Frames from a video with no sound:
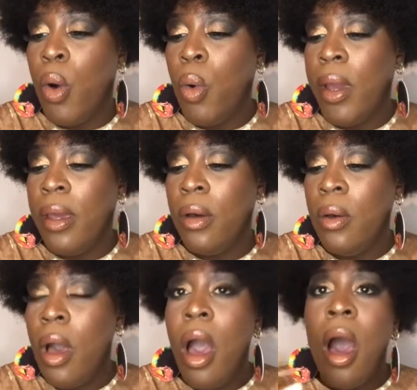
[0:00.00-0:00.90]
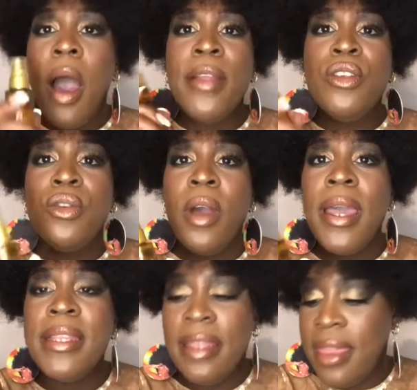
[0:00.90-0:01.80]
oil. I
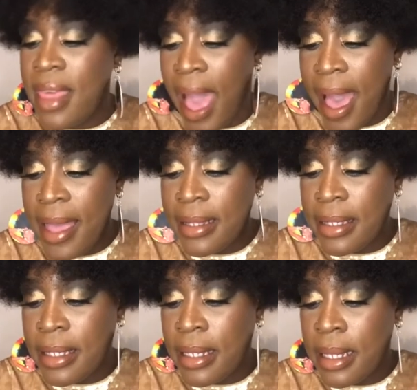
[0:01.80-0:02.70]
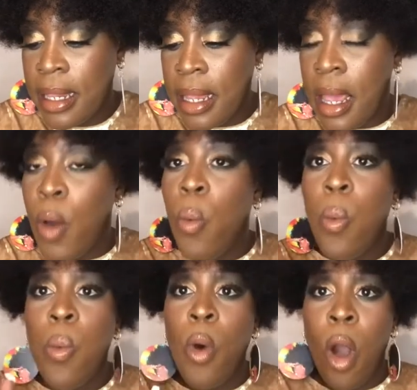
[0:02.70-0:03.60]
tried that
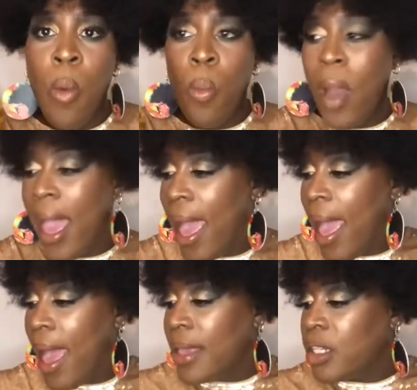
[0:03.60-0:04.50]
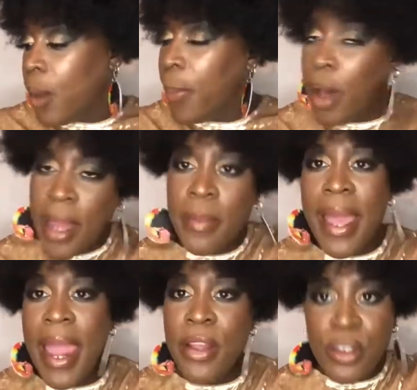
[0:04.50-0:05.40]
on wet hair. So I parted my
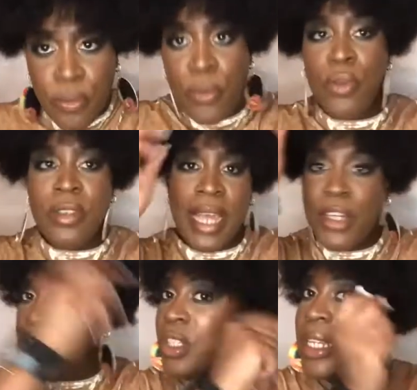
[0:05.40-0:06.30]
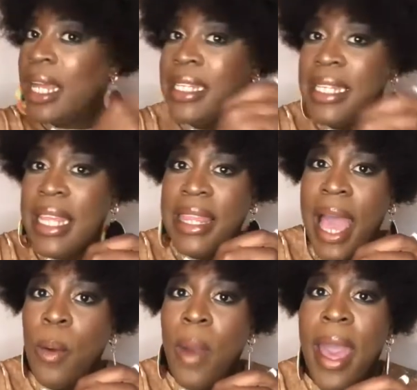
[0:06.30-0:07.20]
hair into four sections and I did it
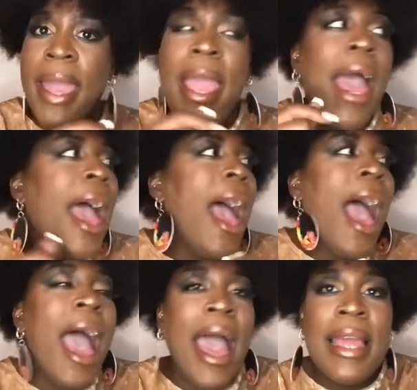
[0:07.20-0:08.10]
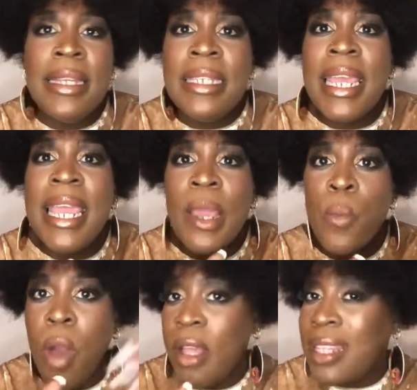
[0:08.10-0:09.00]
that way. And it
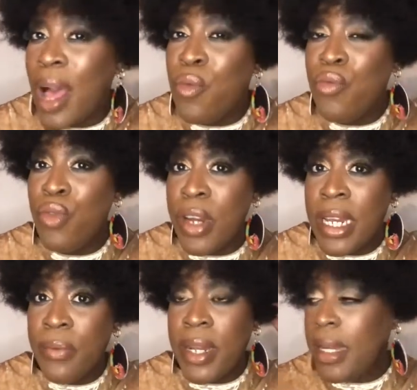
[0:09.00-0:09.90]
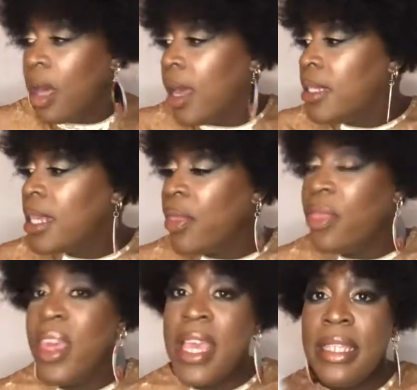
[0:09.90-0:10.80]
works out really, really nice.
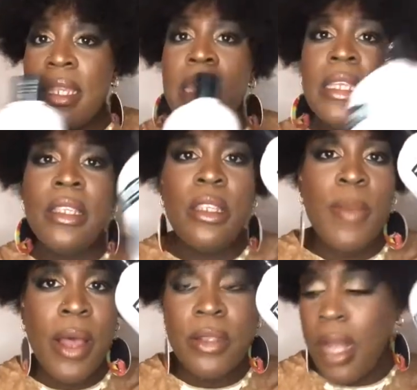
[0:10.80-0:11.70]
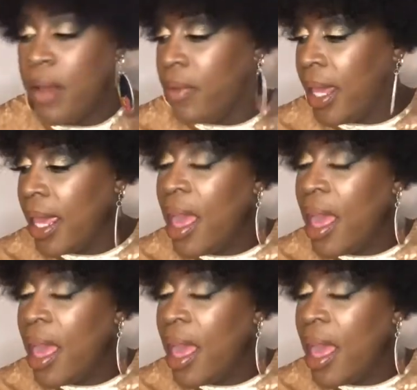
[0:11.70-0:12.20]
This smells lovely.